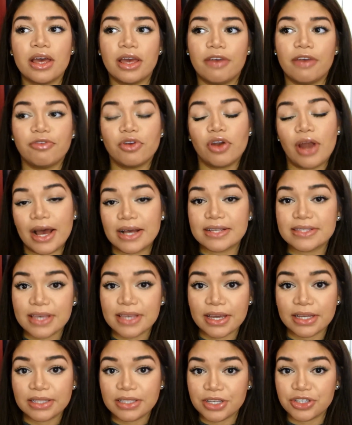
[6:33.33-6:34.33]
if you're
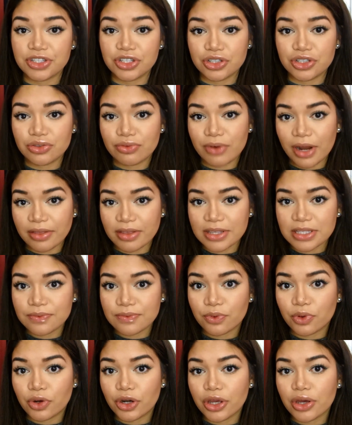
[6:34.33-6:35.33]
asking a teacher to write this
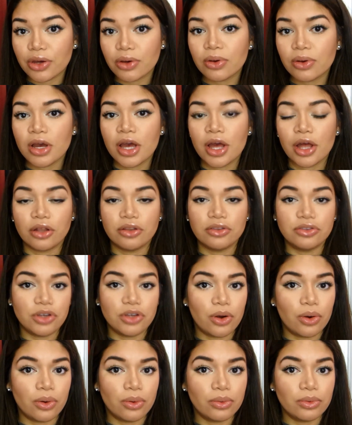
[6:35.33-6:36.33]
for you,
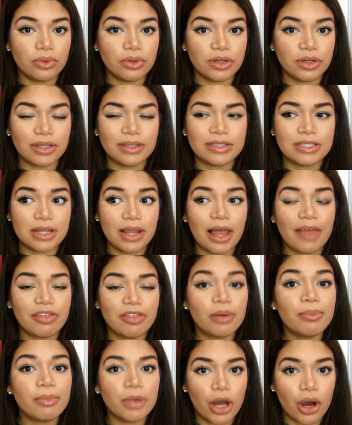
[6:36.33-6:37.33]
don't let
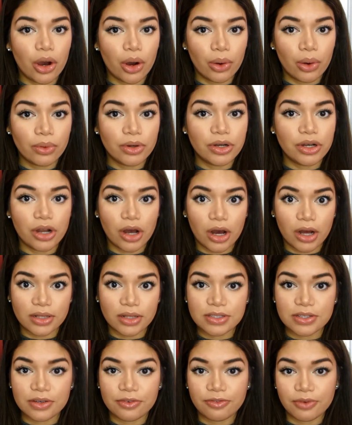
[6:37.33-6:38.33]
them know
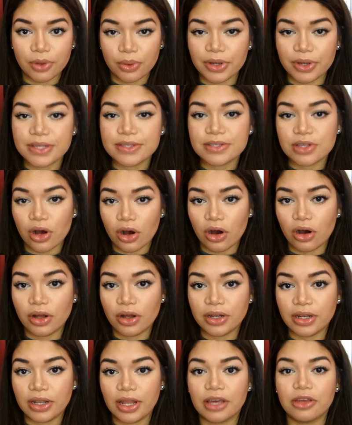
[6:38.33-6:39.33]
not to focus
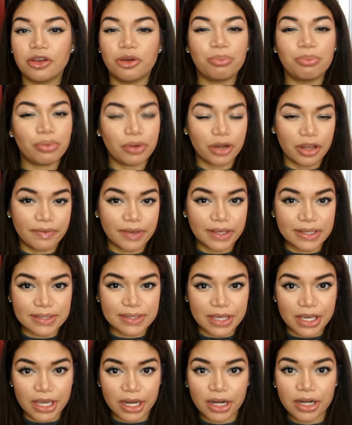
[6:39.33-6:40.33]
on like your
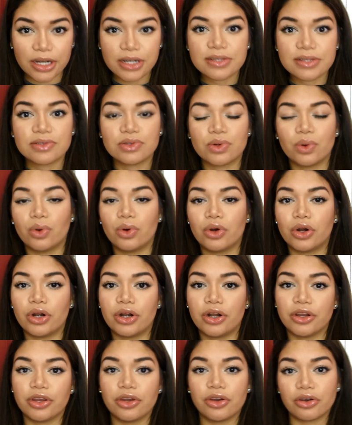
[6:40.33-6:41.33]
previous years
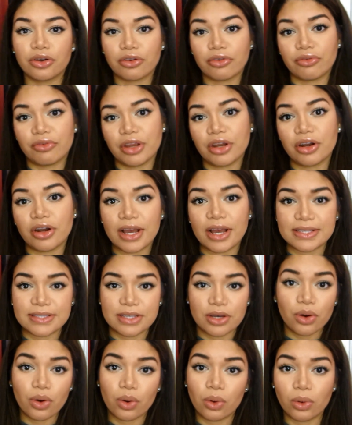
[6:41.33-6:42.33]
or your career as
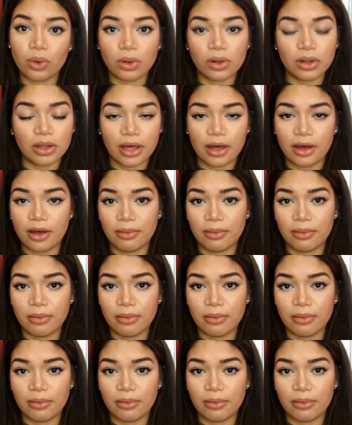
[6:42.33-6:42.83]
a whole